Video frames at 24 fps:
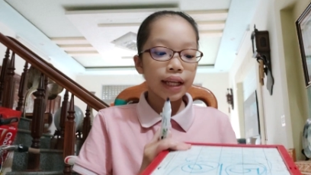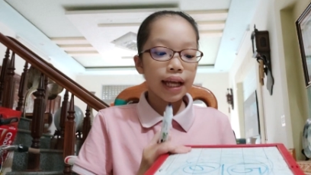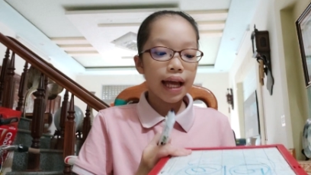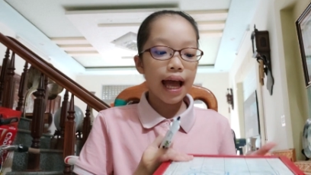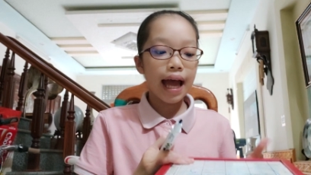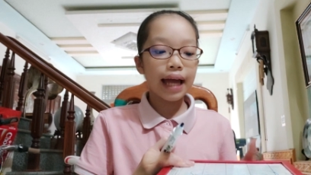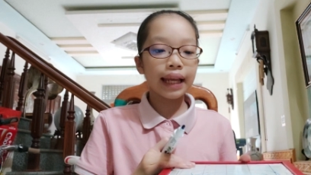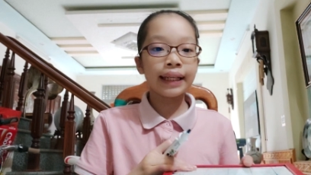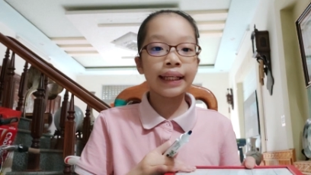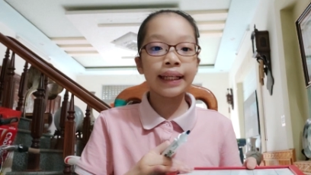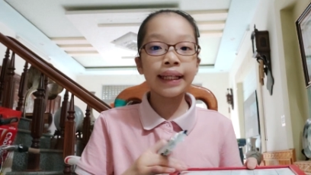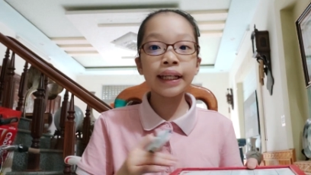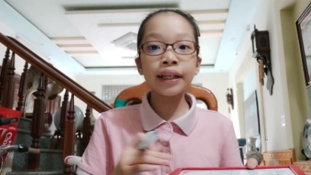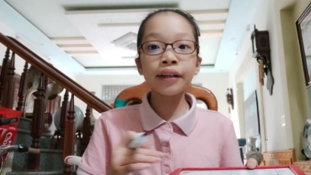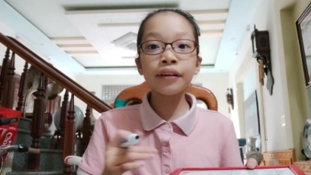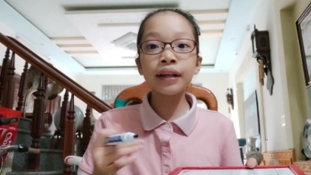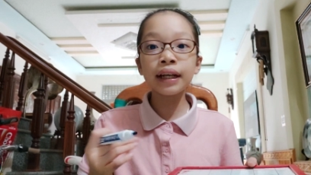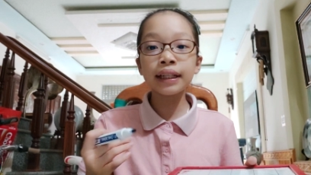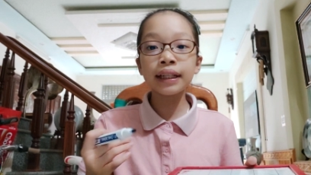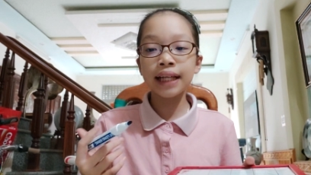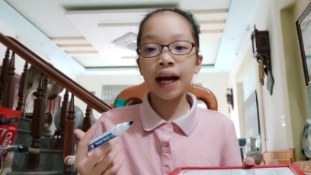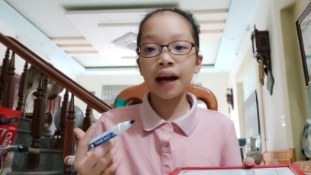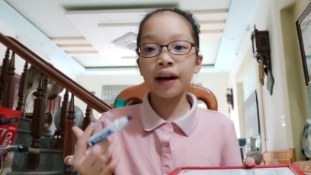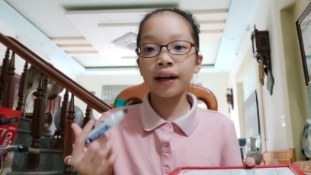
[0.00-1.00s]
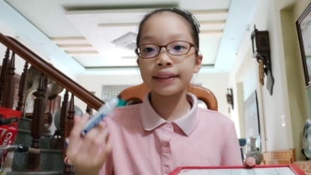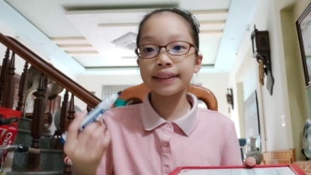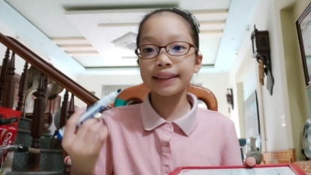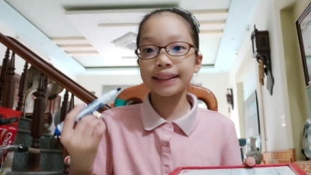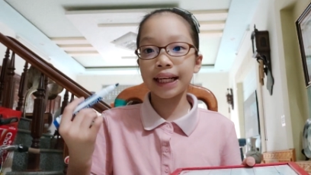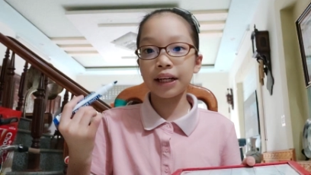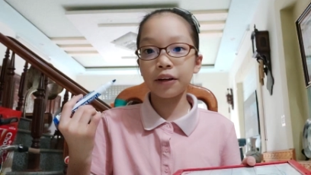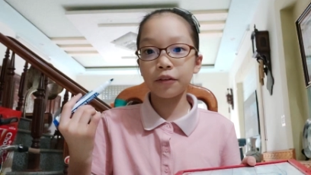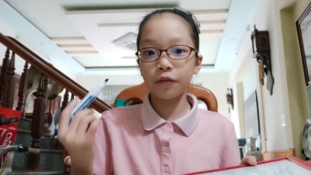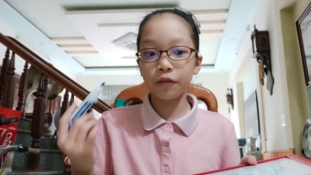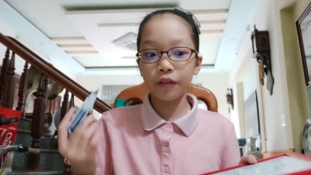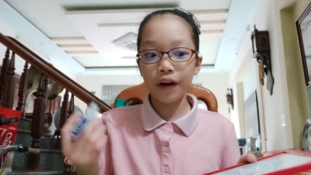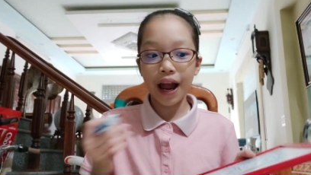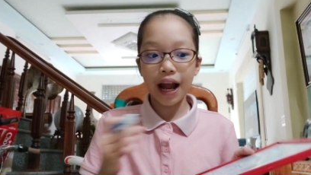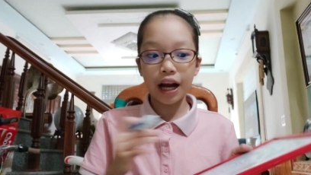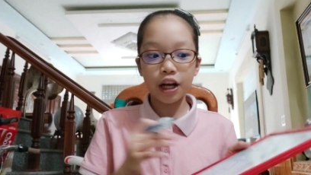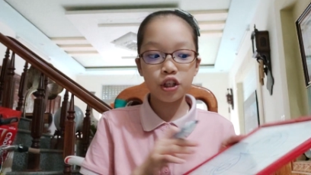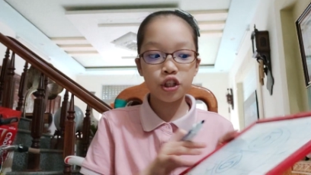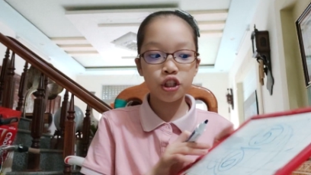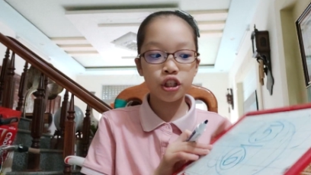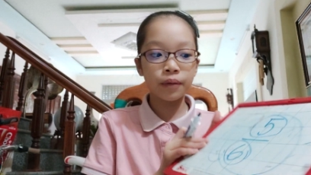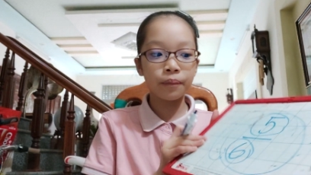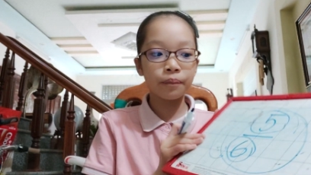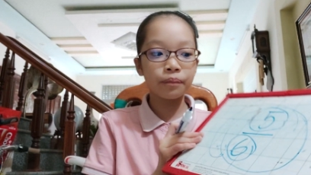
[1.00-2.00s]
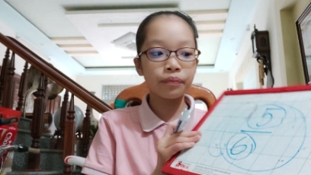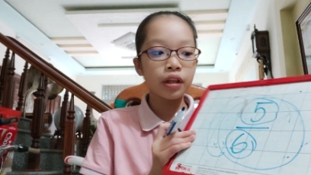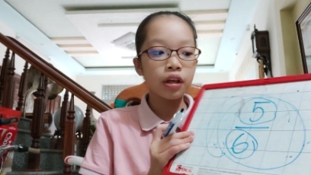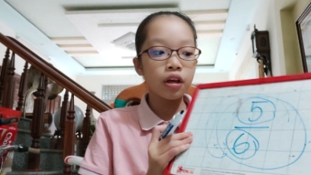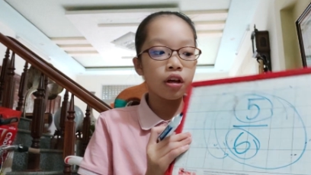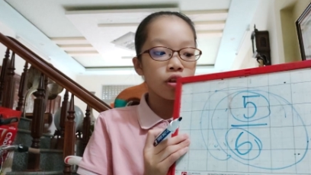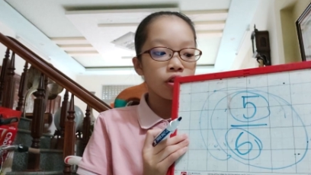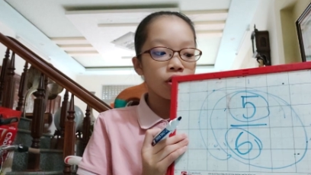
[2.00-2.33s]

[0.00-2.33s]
And here is how to say fraction.